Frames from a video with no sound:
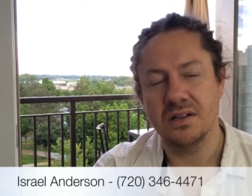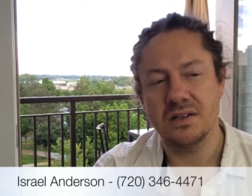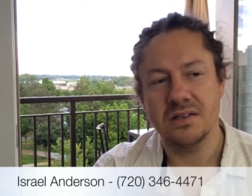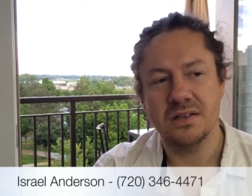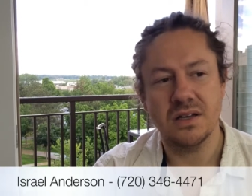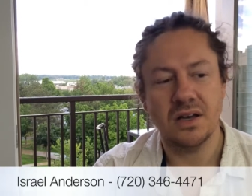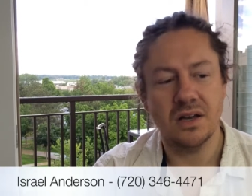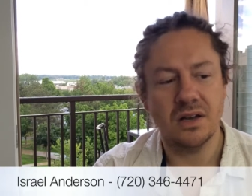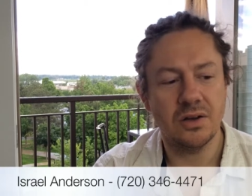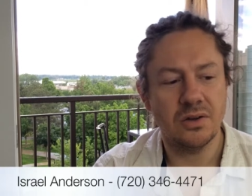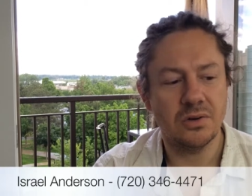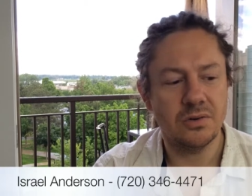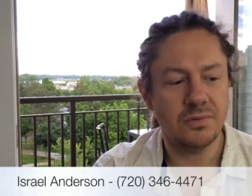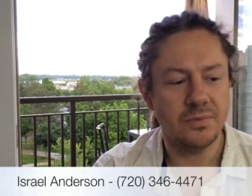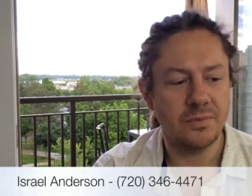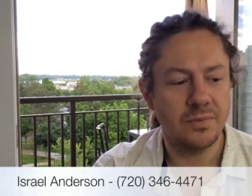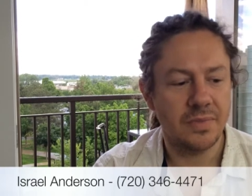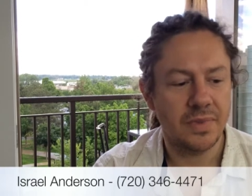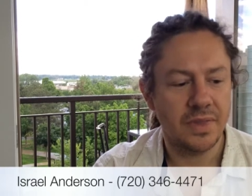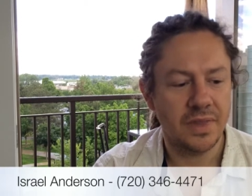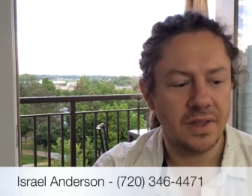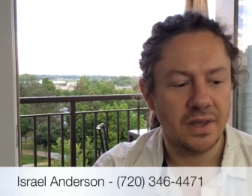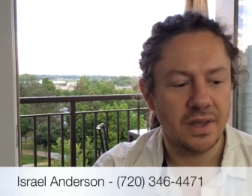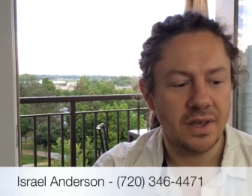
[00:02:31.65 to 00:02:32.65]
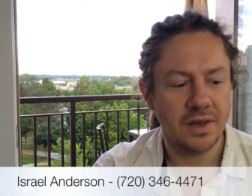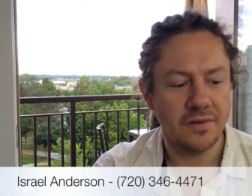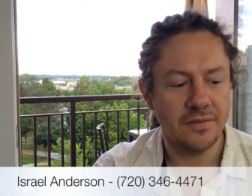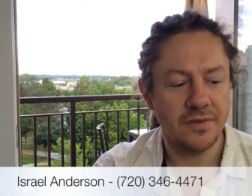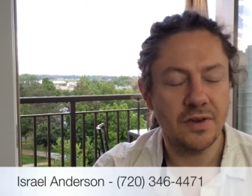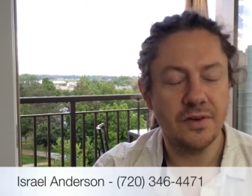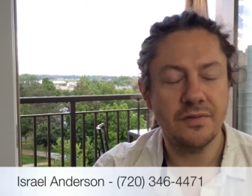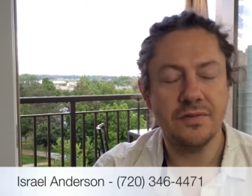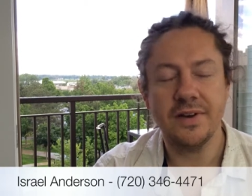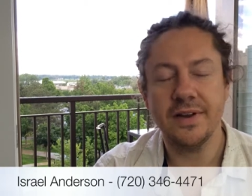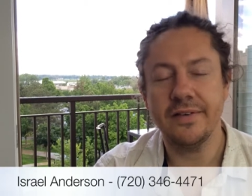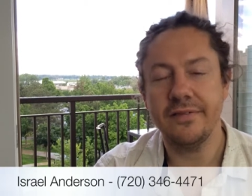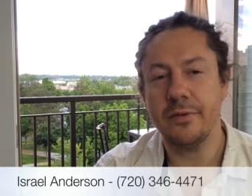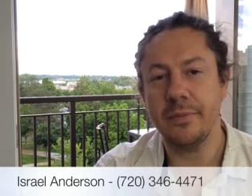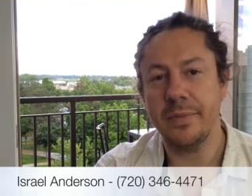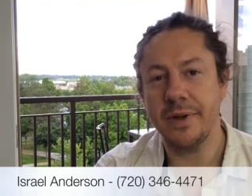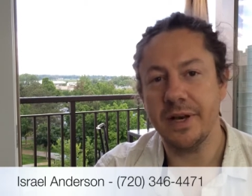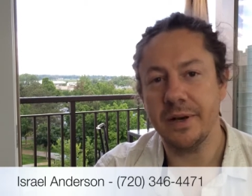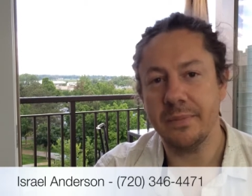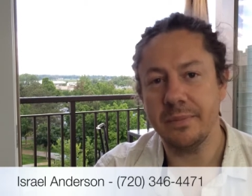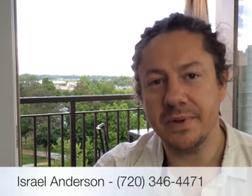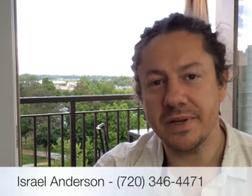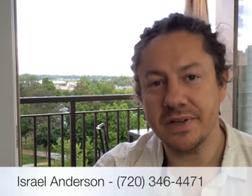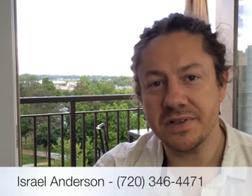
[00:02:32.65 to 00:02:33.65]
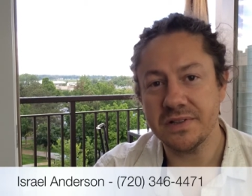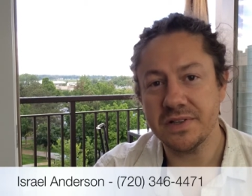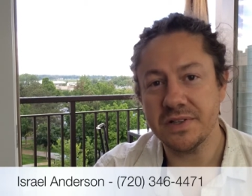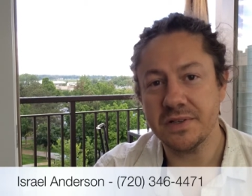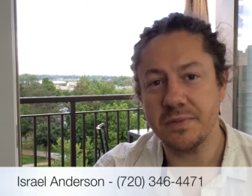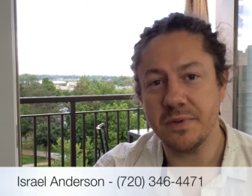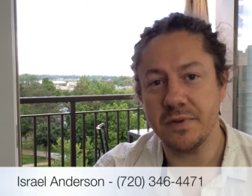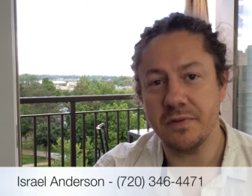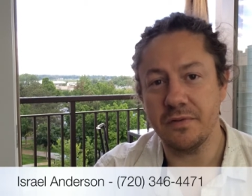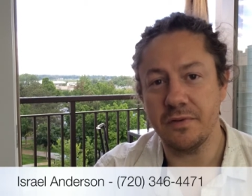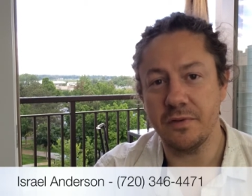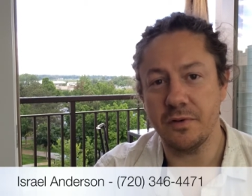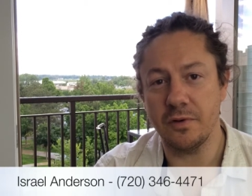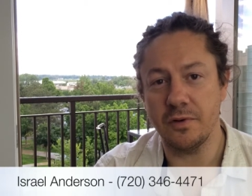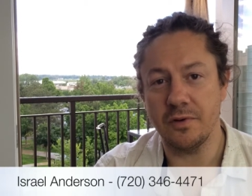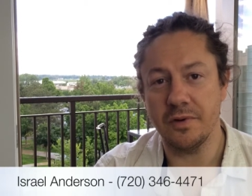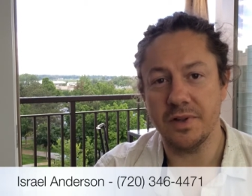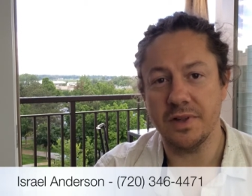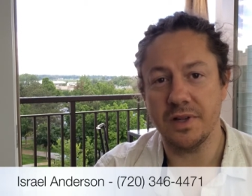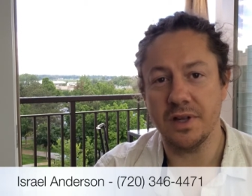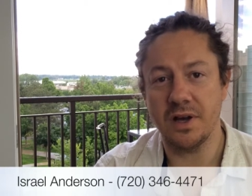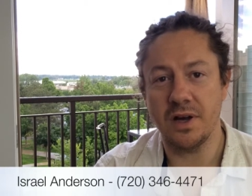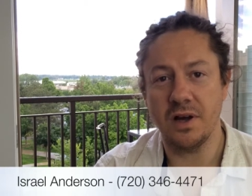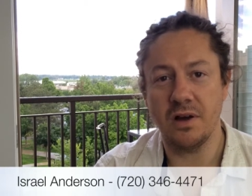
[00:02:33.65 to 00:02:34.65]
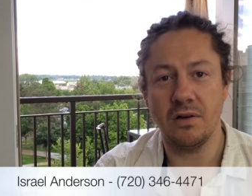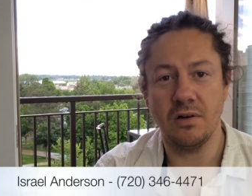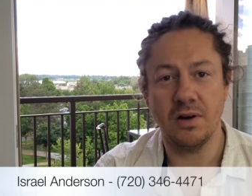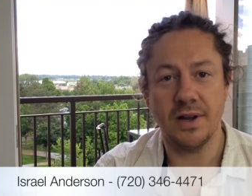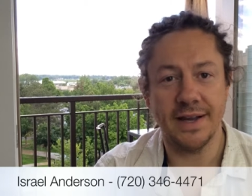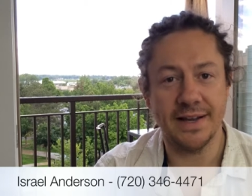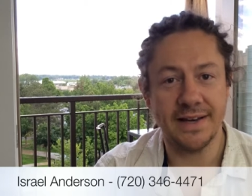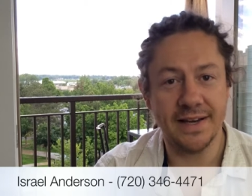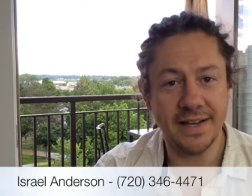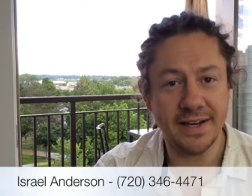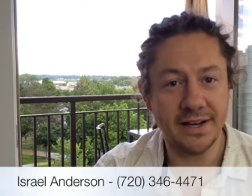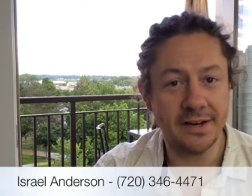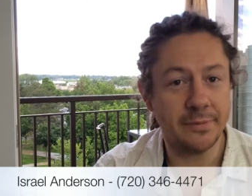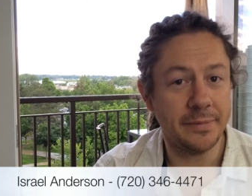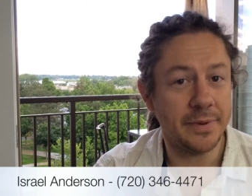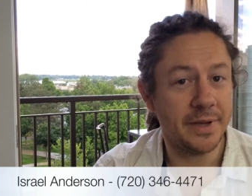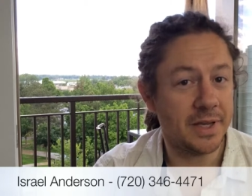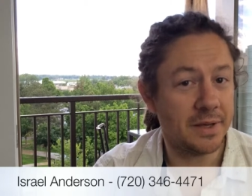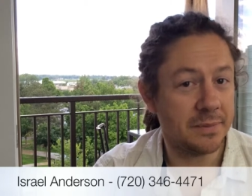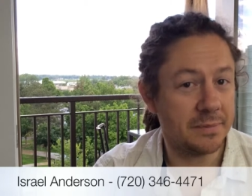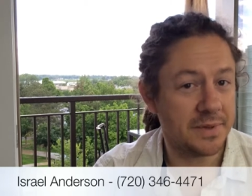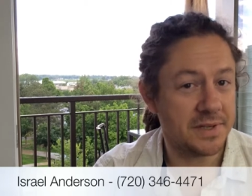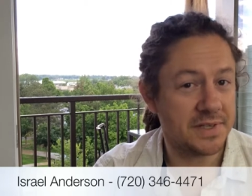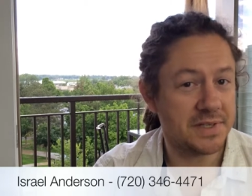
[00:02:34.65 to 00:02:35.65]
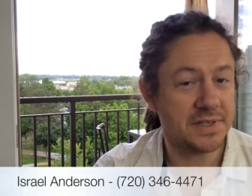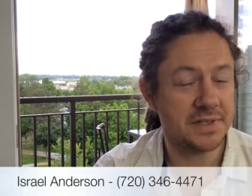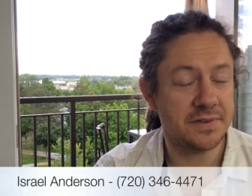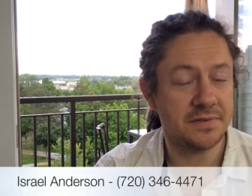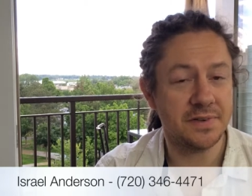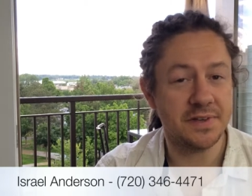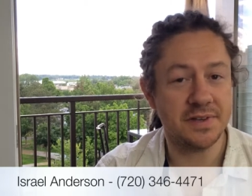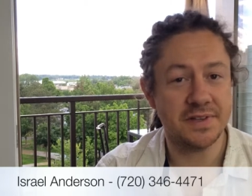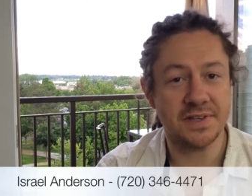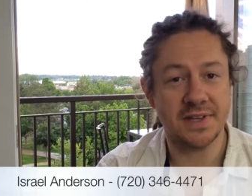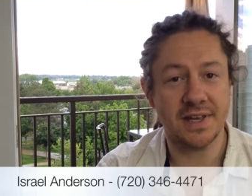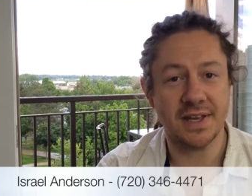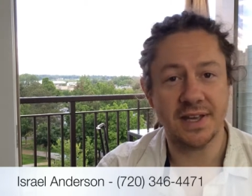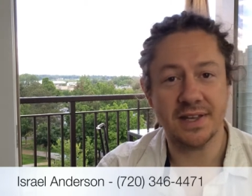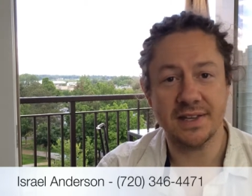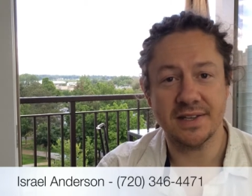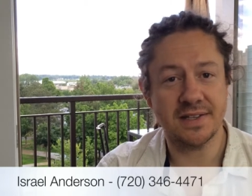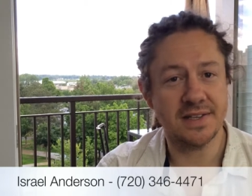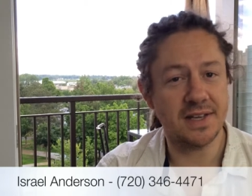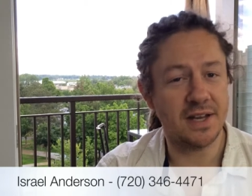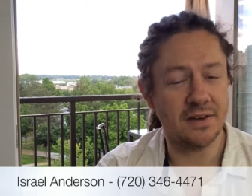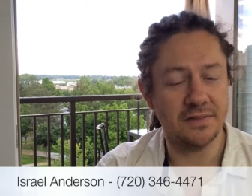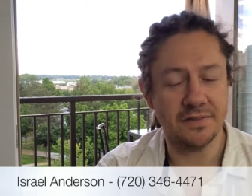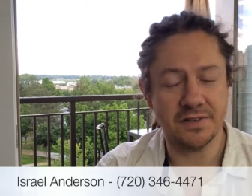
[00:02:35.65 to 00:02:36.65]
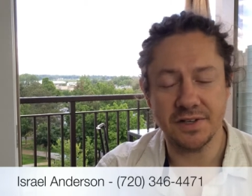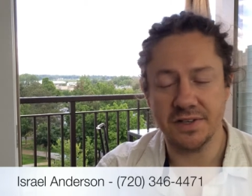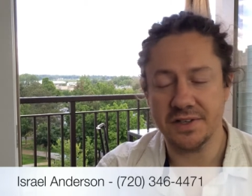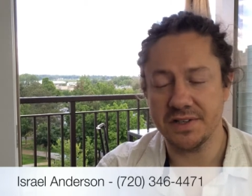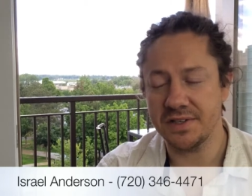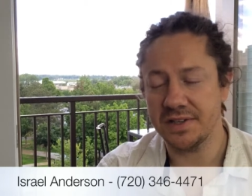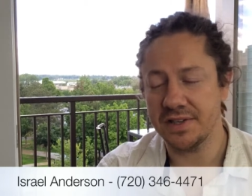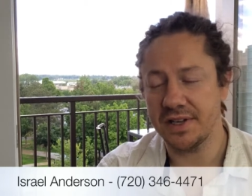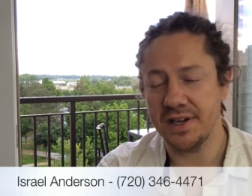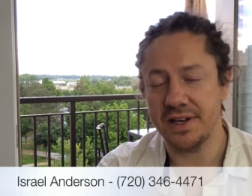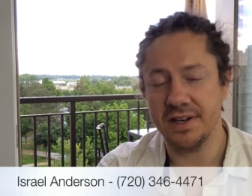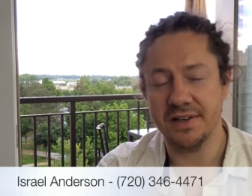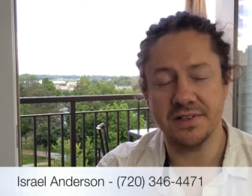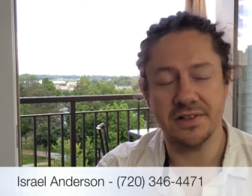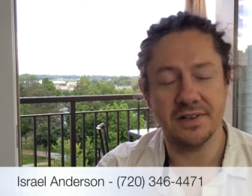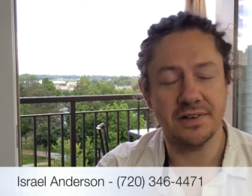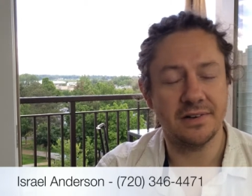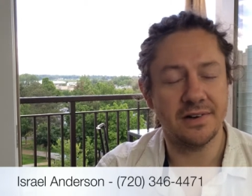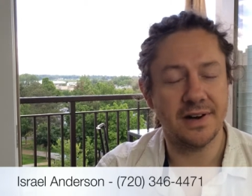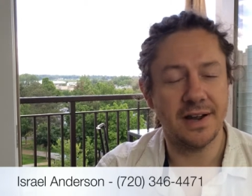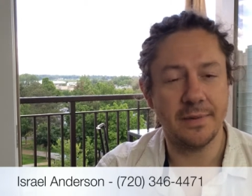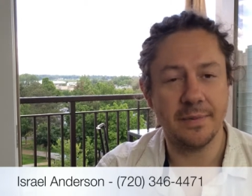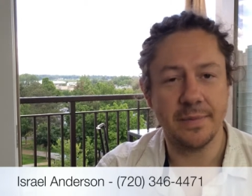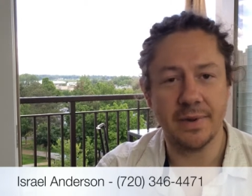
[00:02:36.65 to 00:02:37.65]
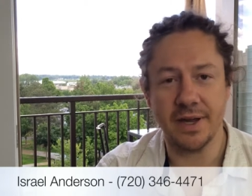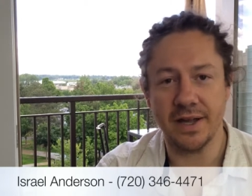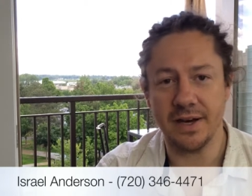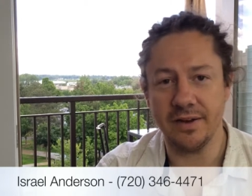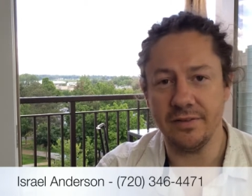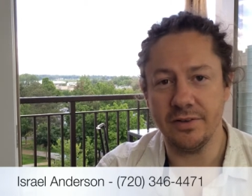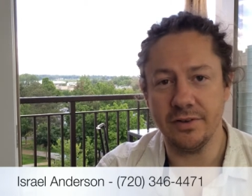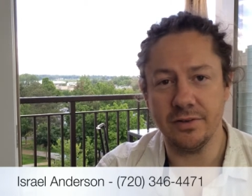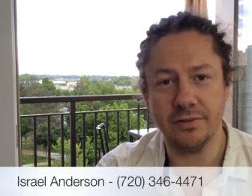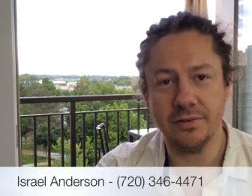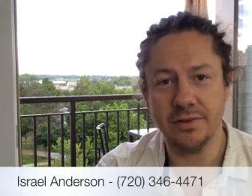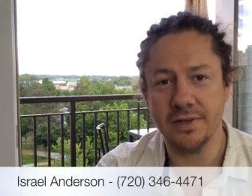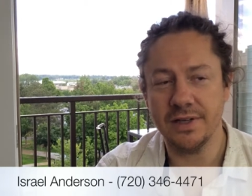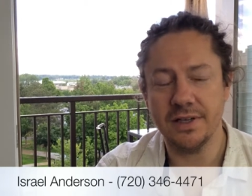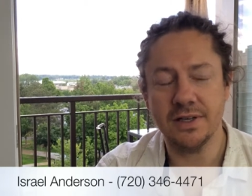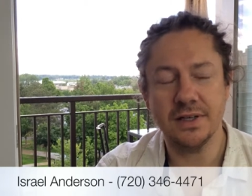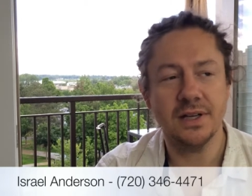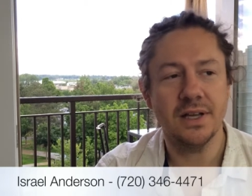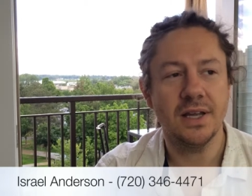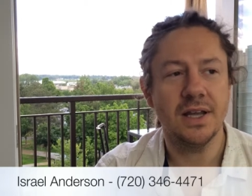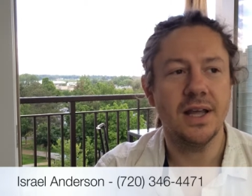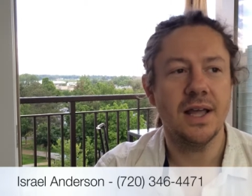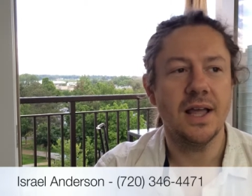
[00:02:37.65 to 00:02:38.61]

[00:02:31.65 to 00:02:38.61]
So if you've never been in business before and the whole idea of being in business for yourself just scares the crap out of you, then